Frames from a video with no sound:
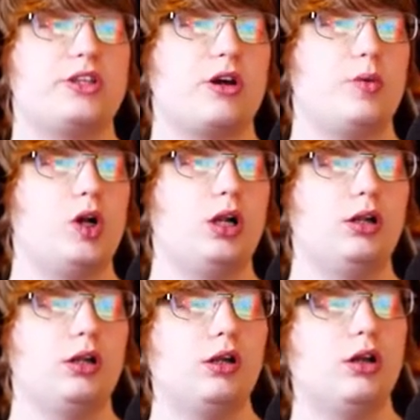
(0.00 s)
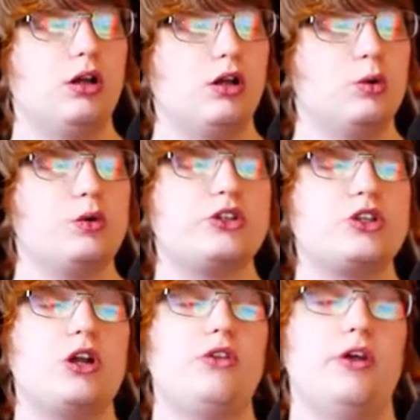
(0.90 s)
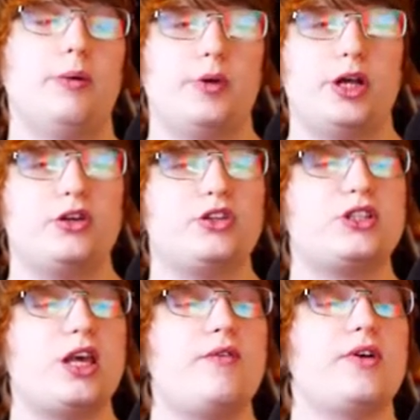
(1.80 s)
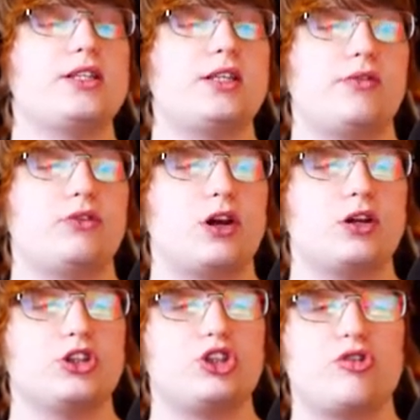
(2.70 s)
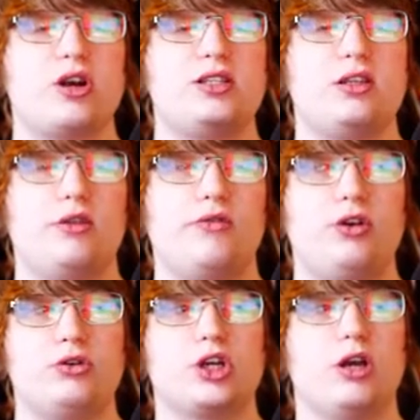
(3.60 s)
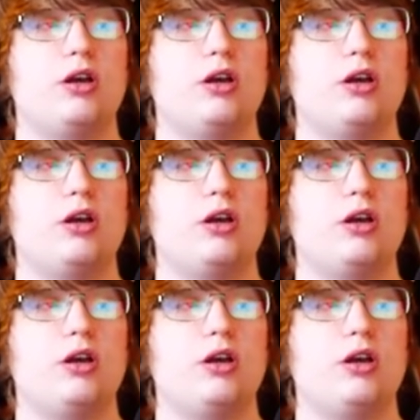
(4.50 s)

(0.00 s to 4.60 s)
So we'll, we'll stun them and just save ourselves a lot of stress in the future.